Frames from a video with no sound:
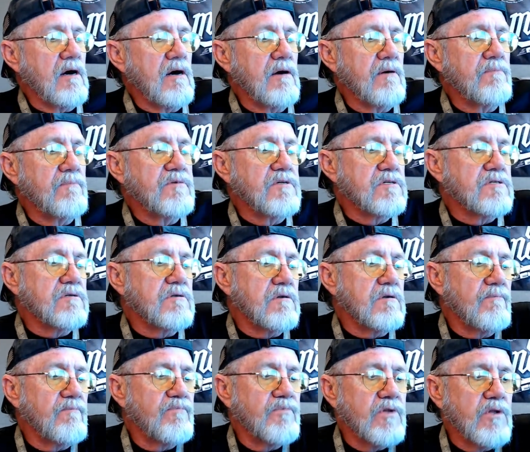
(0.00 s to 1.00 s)
just
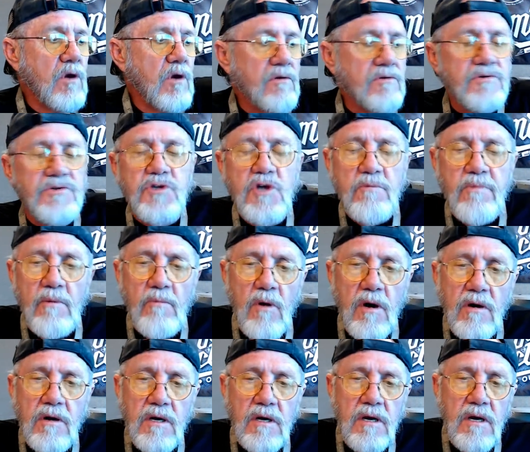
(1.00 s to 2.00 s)
go to the
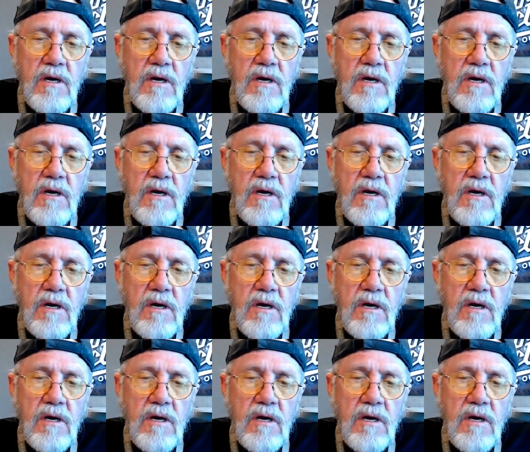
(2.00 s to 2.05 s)
supermarket.